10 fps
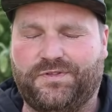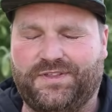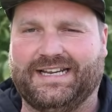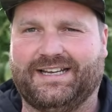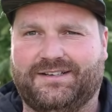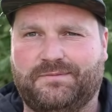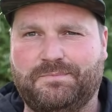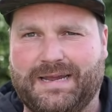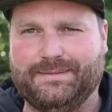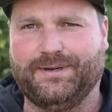think
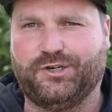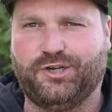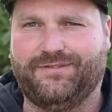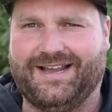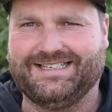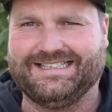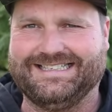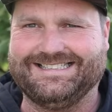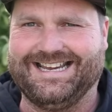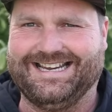maybe I could have had at
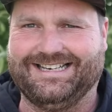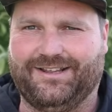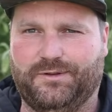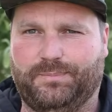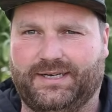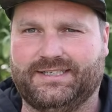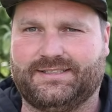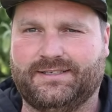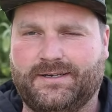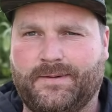least another bite.